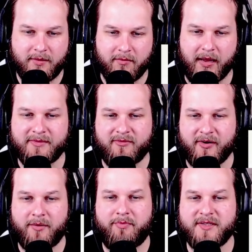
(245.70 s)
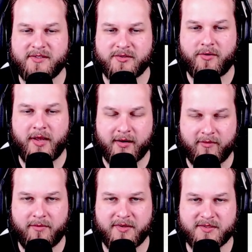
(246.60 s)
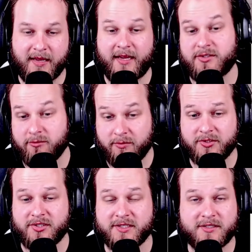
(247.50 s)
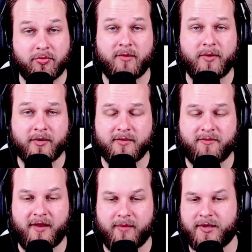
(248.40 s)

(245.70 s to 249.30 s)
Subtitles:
Mom's very business-oriented. Very business. I guess she would be. She is the breadwinner of the family.